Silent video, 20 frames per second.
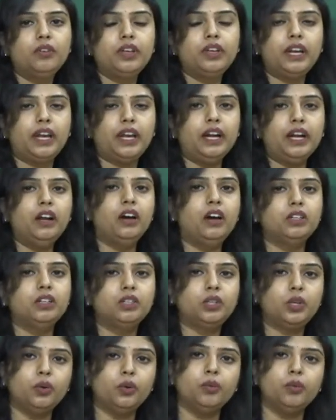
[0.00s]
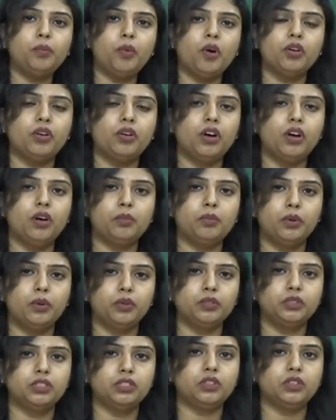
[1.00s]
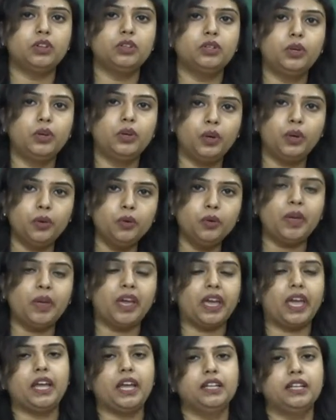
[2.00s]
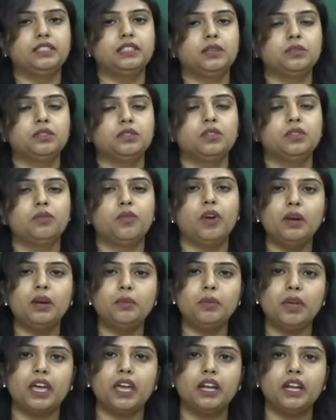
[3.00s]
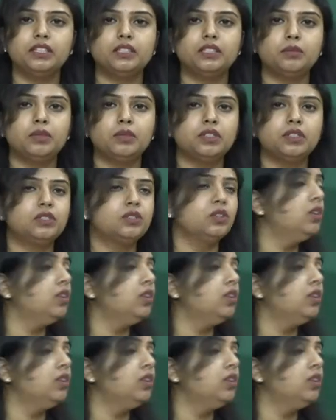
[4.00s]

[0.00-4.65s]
we need two approaches or two mechanisms. The one mechanism is